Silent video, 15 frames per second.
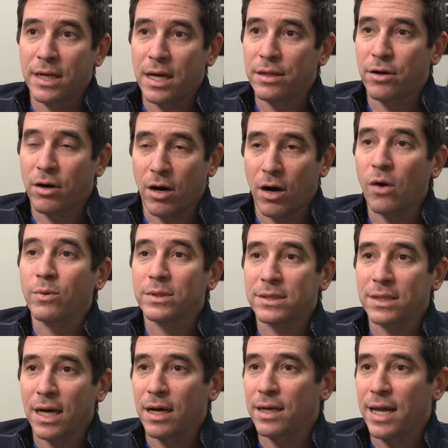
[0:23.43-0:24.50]
and their heart was
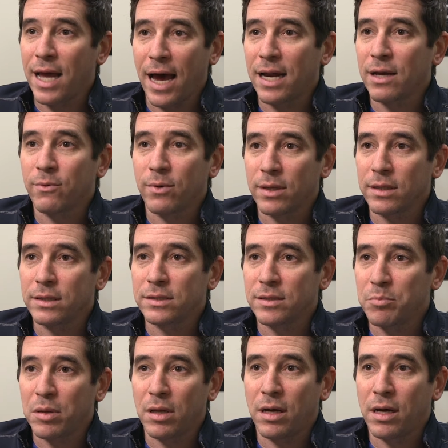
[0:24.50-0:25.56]
not adequately
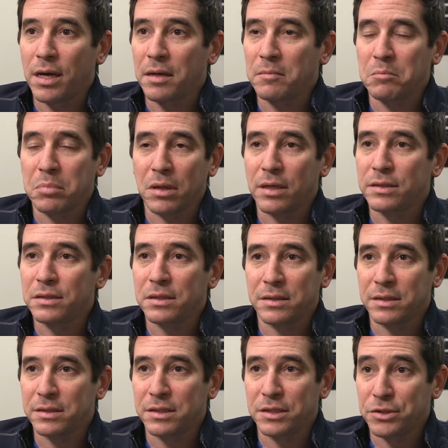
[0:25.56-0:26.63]
supplying blood to
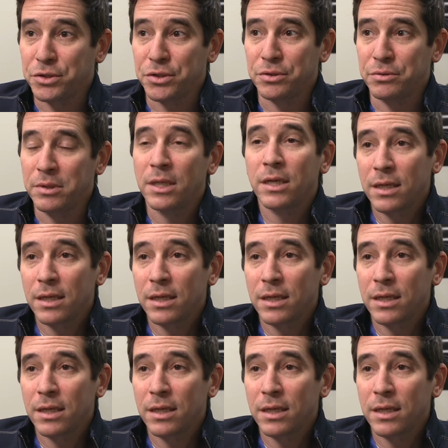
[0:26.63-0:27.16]
the tissue,